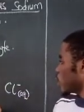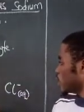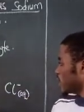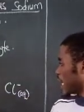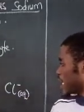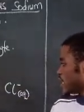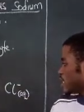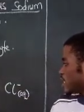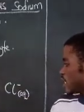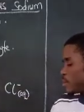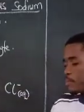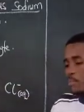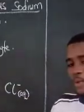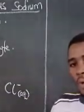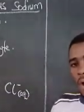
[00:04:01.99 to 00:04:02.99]
water is
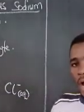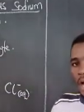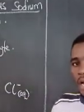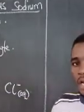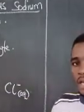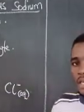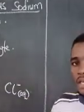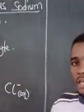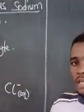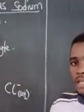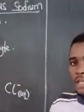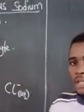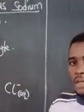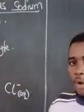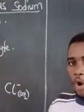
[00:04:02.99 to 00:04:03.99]
impure.
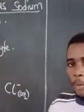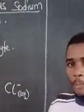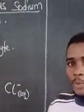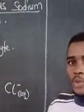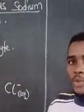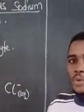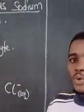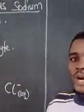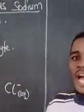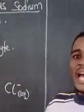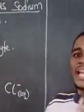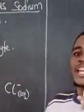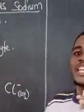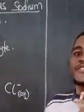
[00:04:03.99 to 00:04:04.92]
Hope you can